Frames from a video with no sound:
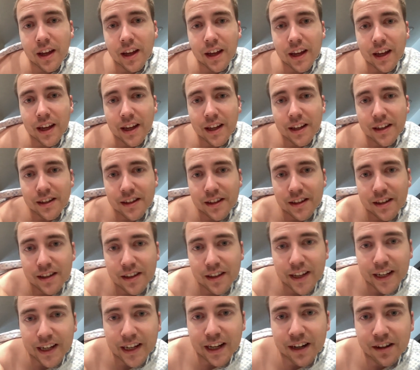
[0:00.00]
And
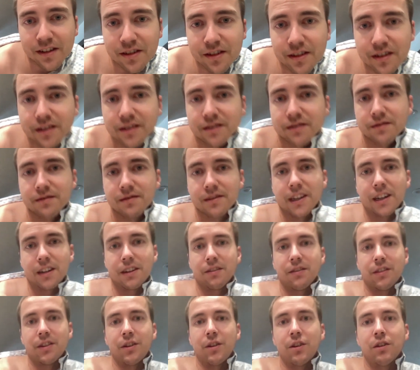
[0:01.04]
like I don't
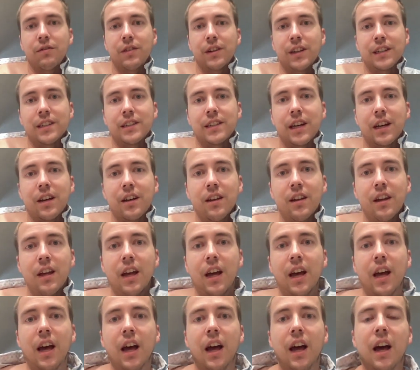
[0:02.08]
even know if you can tell.
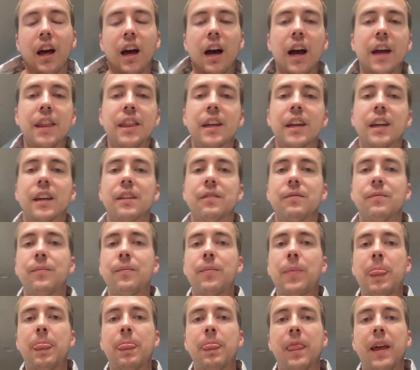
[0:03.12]
I think
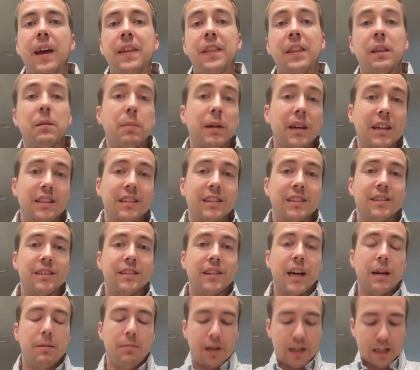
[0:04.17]
the biggest
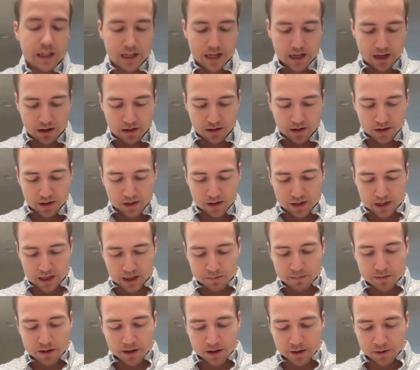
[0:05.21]
time you can tell is in
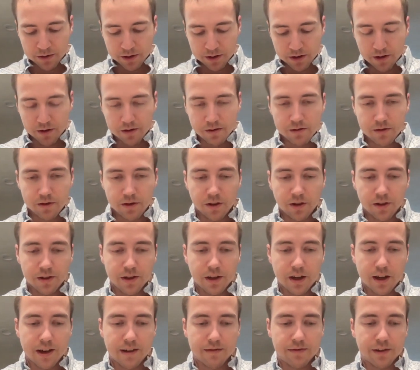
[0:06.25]
the mirror when your shirt's
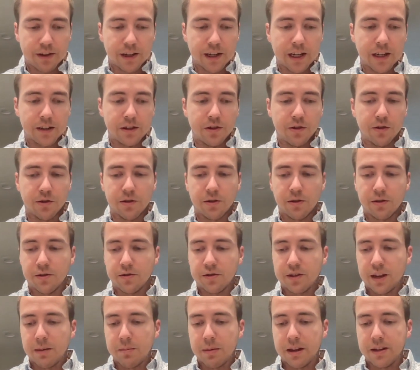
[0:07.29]
off and you got two shoulders
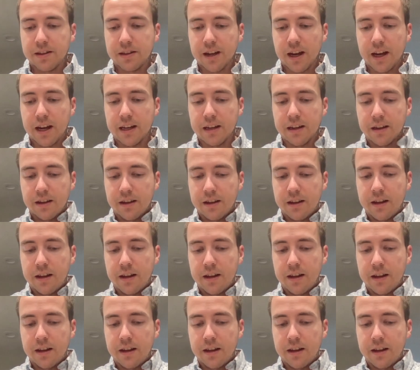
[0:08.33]
side by side.